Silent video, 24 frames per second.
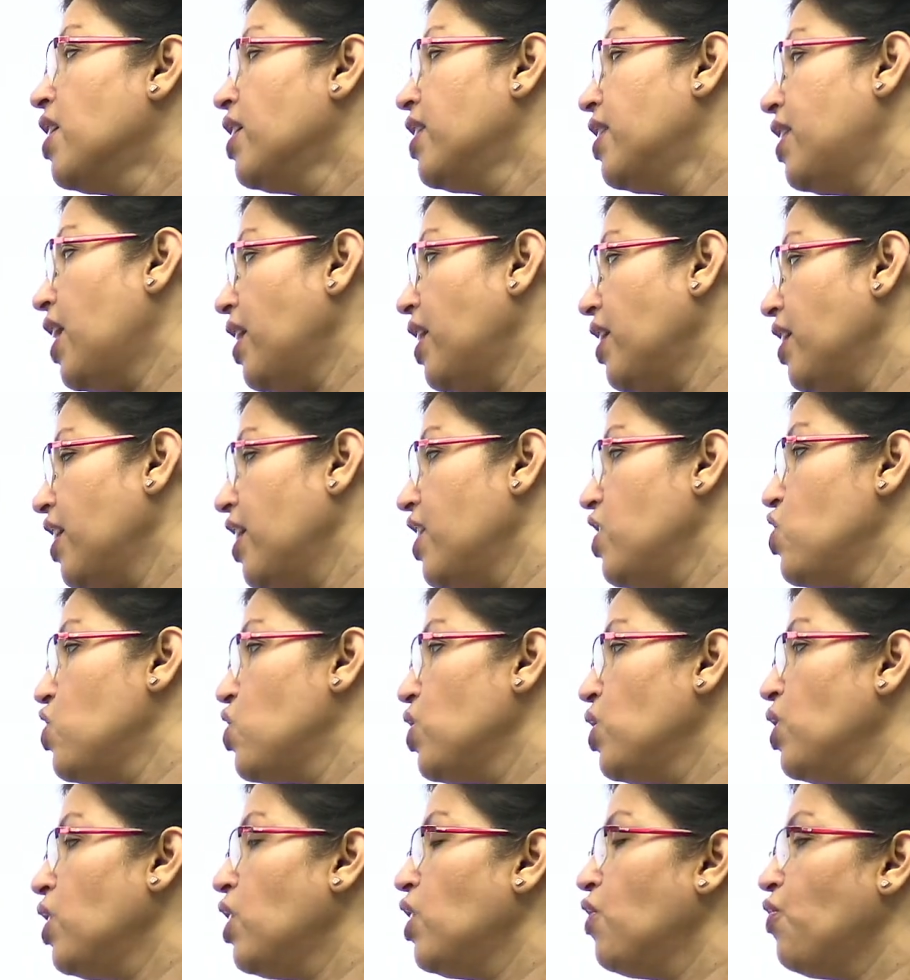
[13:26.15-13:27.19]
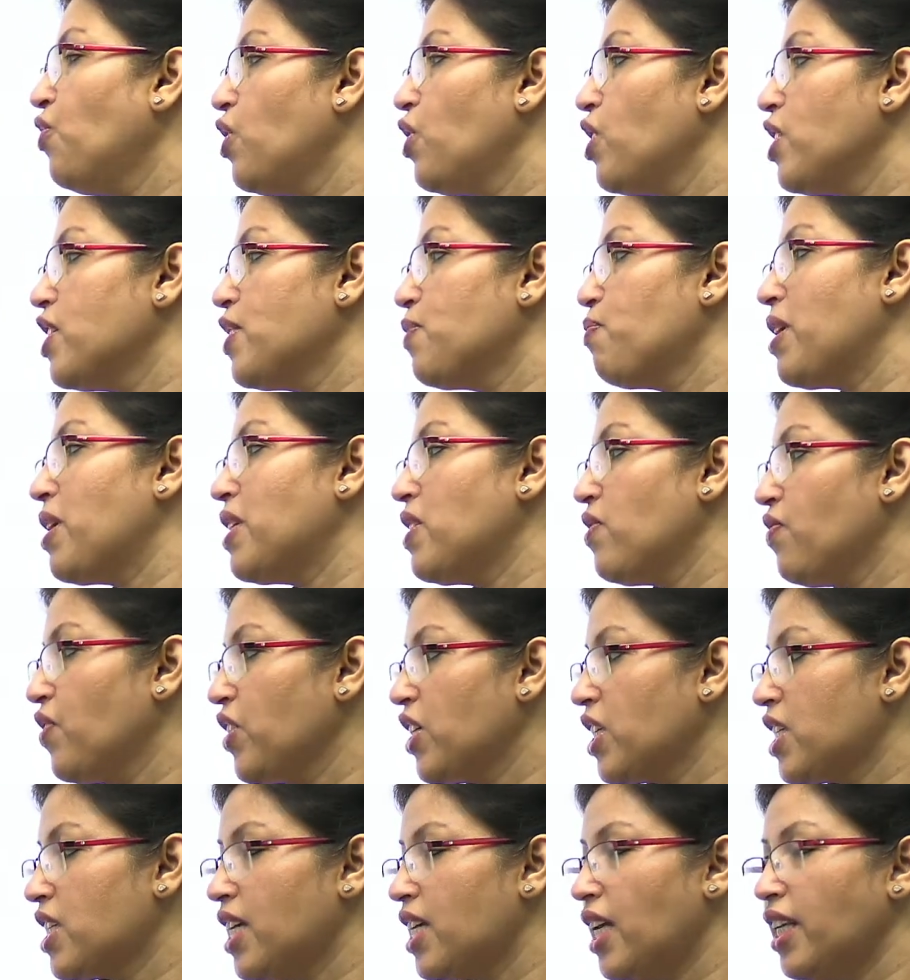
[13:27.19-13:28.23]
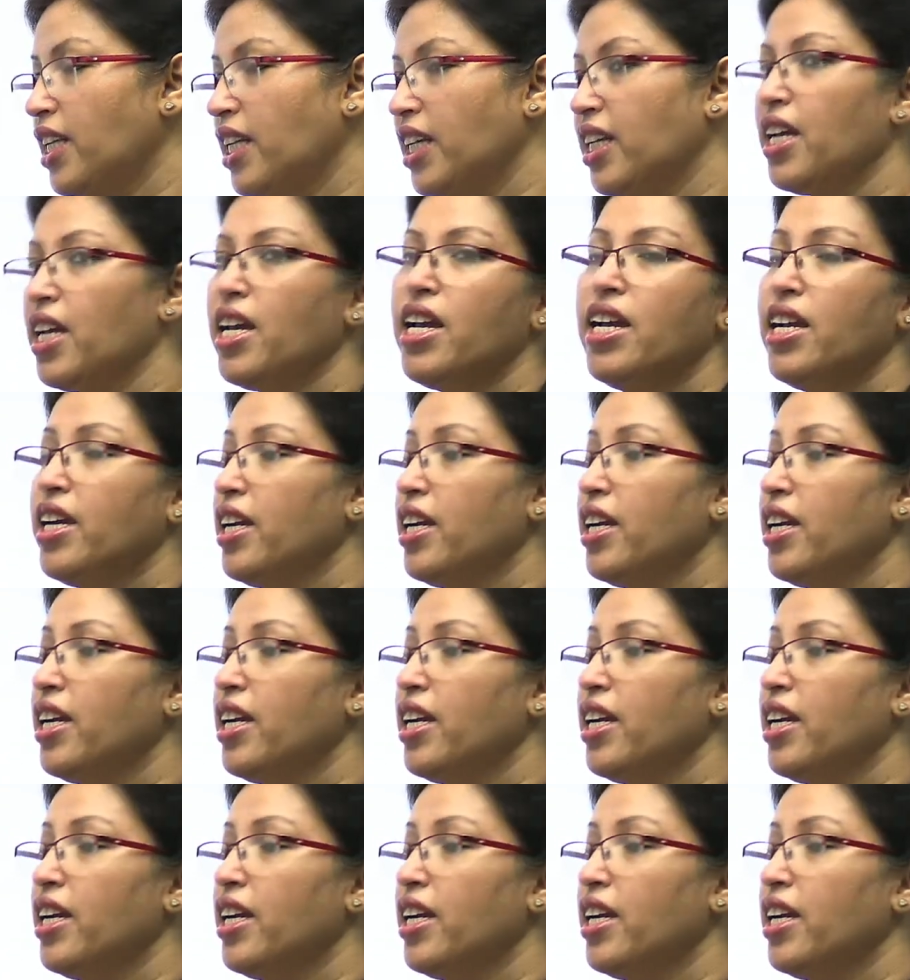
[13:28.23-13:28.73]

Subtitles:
that are engineered for a specific setting.